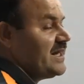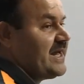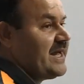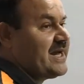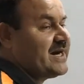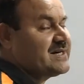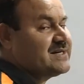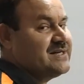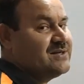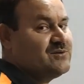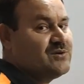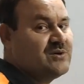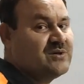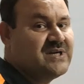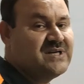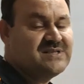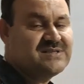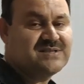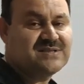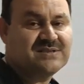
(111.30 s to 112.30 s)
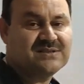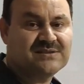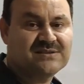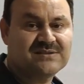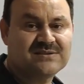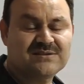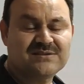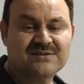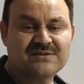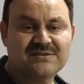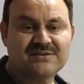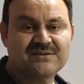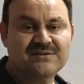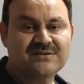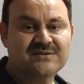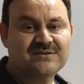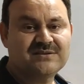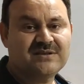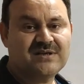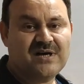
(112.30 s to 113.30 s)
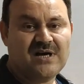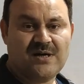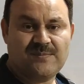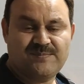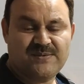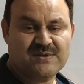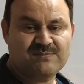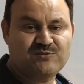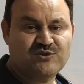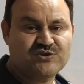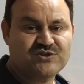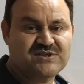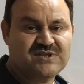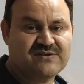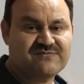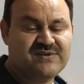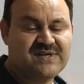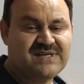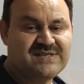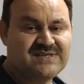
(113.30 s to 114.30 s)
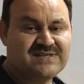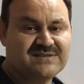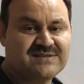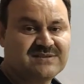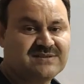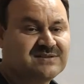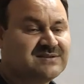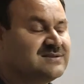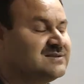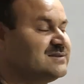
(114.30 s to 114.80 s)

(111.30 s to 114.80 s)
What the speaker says: acting on its uppermost surface,